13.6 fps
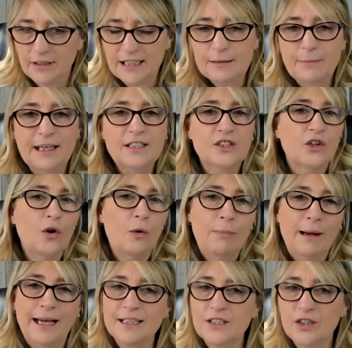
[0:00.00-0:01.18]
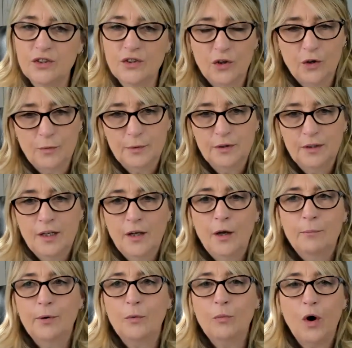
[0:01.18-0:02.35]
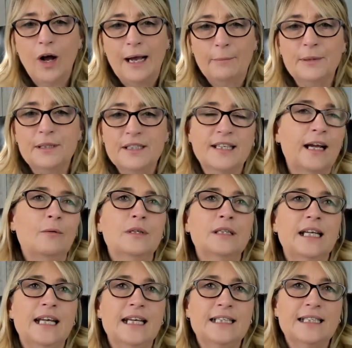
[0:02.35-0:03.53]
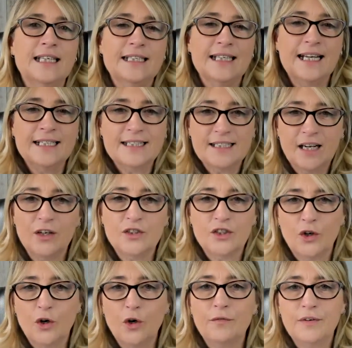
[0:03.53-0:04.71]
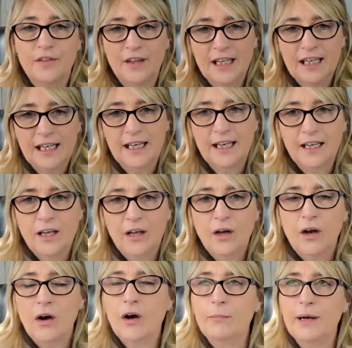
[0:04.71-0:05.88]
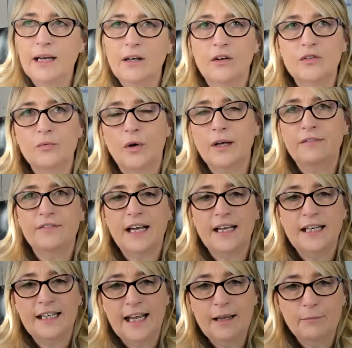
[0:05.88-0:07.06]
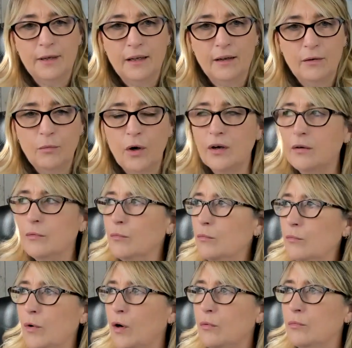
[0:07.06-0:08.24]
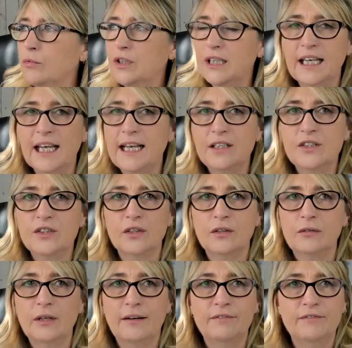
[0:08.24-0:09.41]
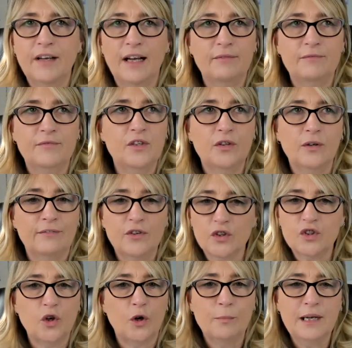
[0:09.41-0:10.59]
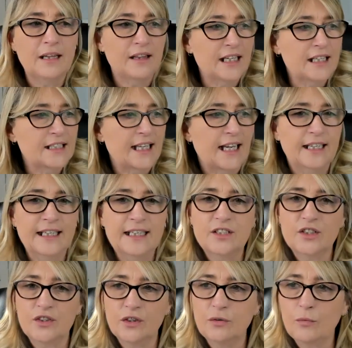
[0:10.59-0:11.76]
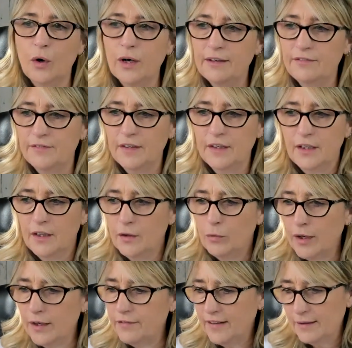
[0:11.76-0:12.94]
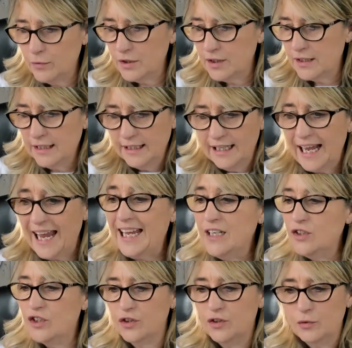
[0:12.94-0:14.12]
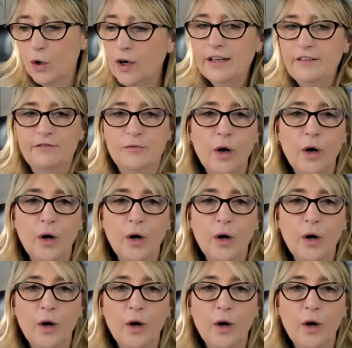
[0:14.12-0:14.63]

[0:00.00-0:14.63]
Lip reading: It's meant to go back to normal. But what happens nowadays is I start to overthink it. Oh my God, what if that had hit me? What would the kids do? I've got so many things that I need to do. What if I was injured? What if?